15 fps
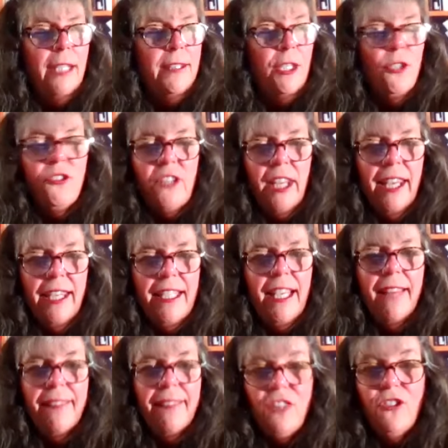they're saying,
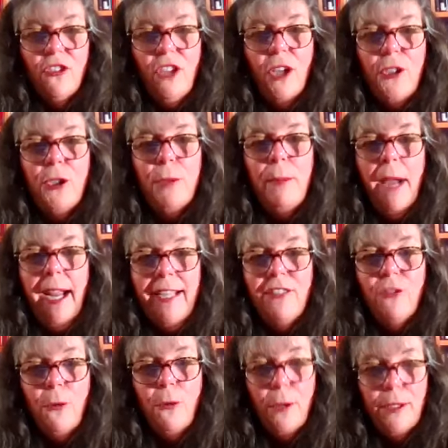this is our goodbye
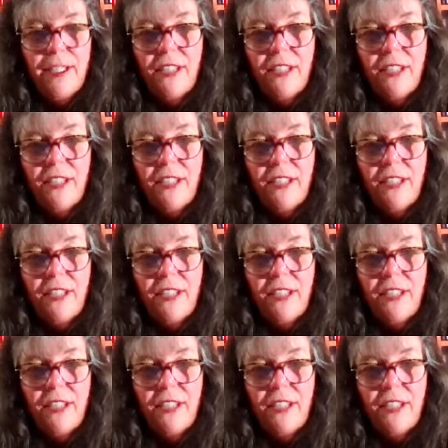tour.